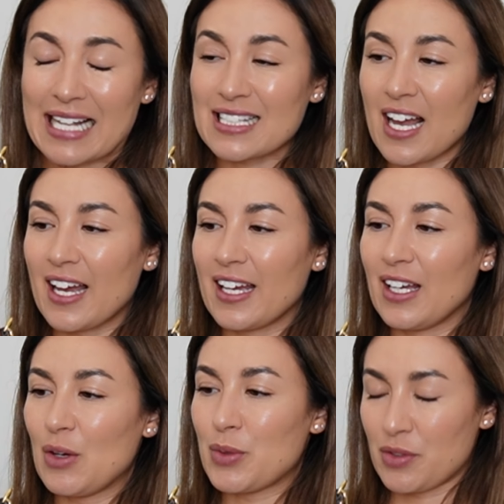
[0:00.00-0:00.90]

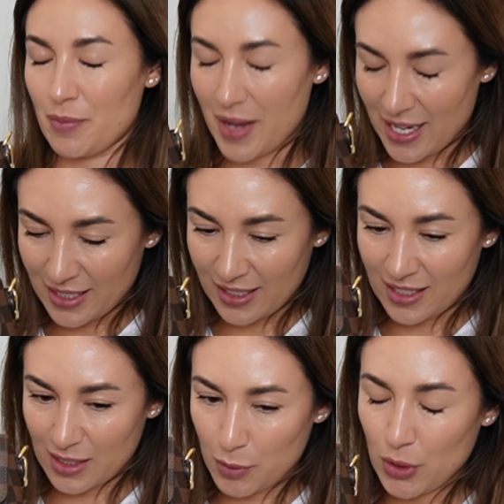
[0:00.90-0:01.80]
I was reminded
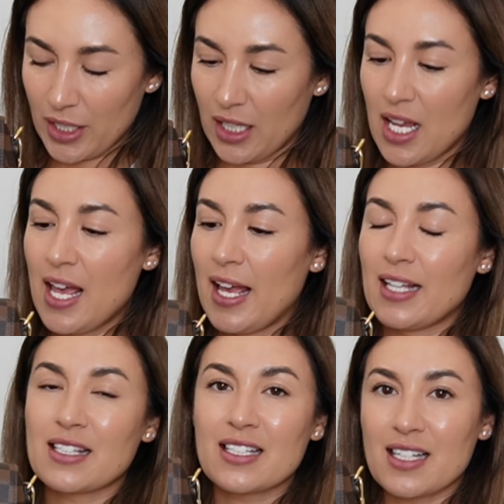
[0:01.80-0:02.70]
this morning,
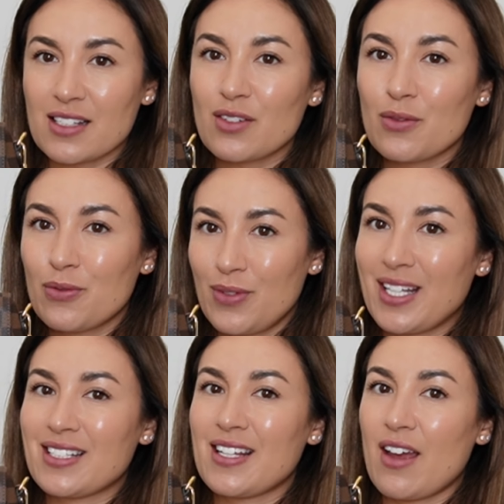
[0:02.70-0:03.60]
is it doesn't
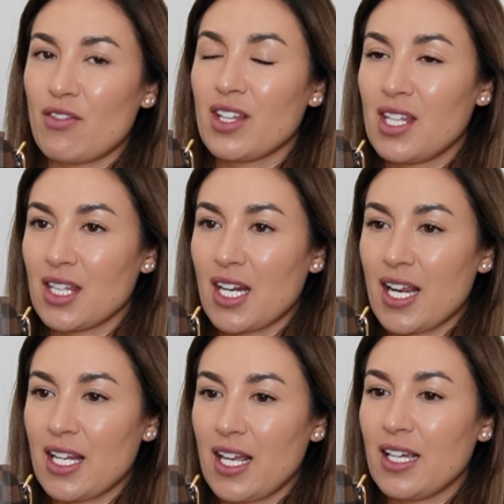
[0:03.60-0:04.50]
fit everything that
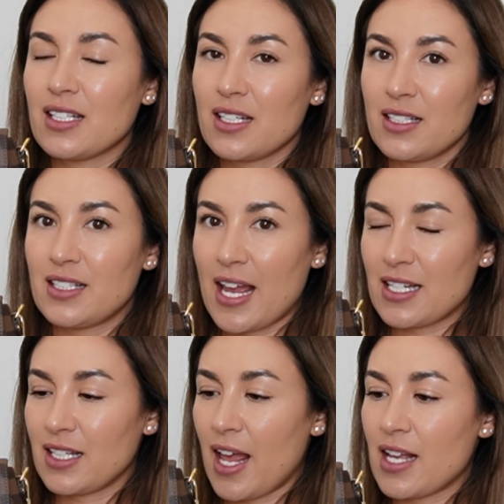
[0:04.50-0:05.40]
I need day
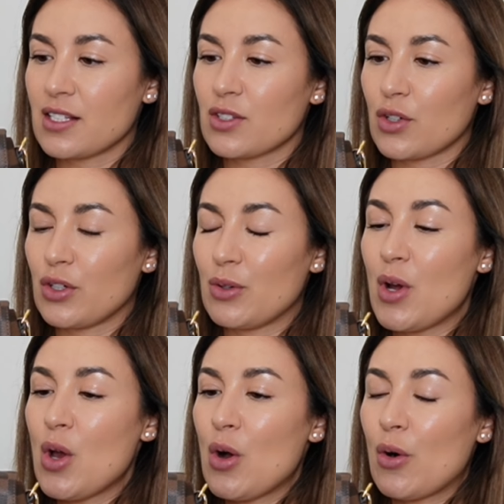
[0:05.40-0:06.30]
to day. So
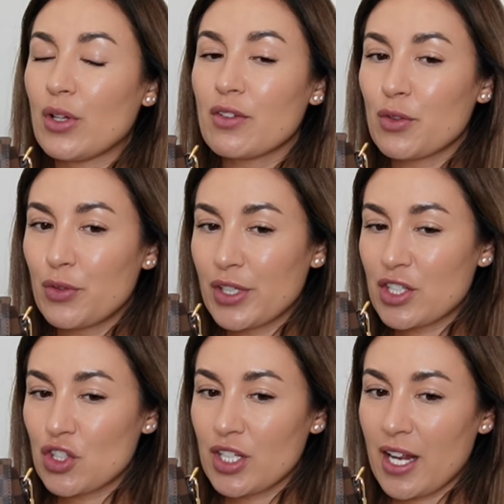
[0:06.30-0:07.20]
all of the
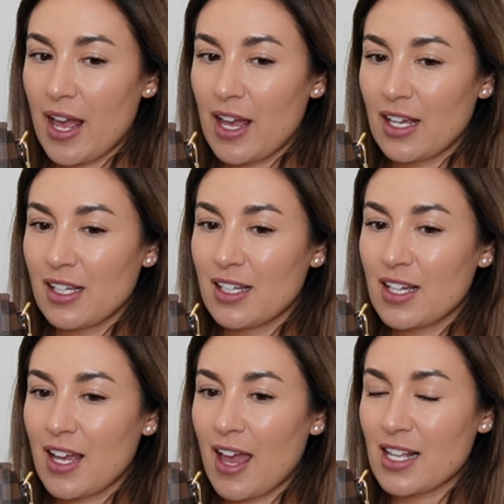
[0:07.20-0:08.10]
footage today
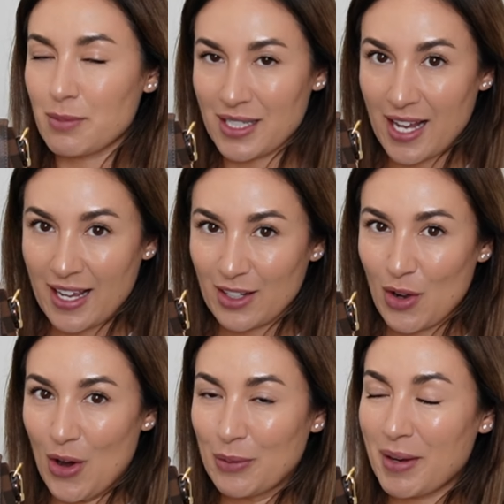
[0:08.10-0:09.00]
has been taken
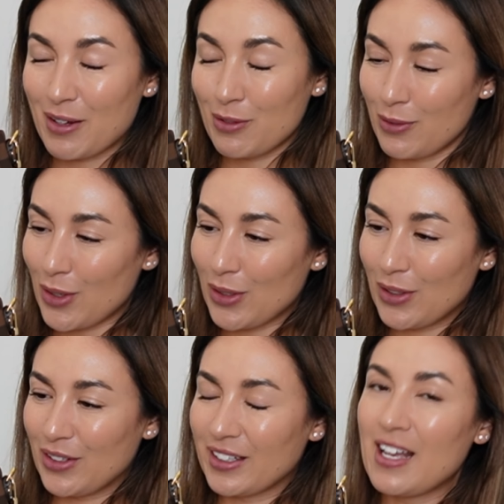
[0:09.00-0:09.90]
on my
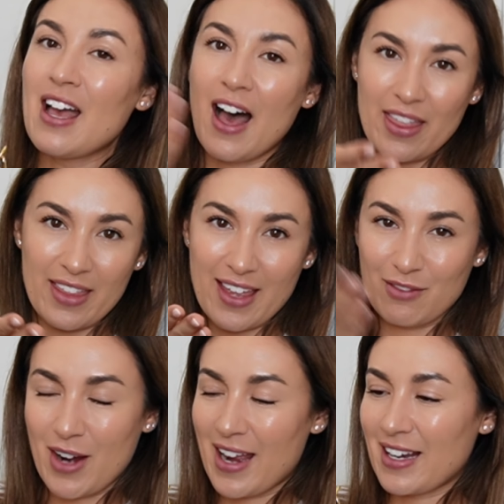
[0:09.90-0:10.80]
phone, other
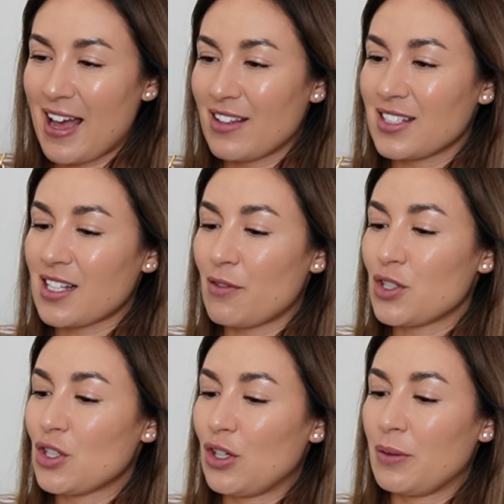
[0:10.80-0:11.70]
than right now this
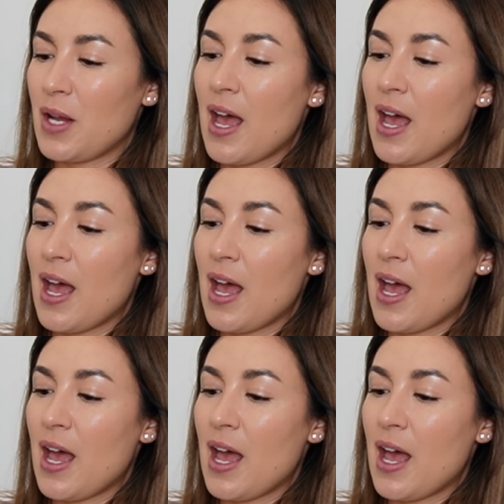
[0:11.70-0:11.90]
afternoon,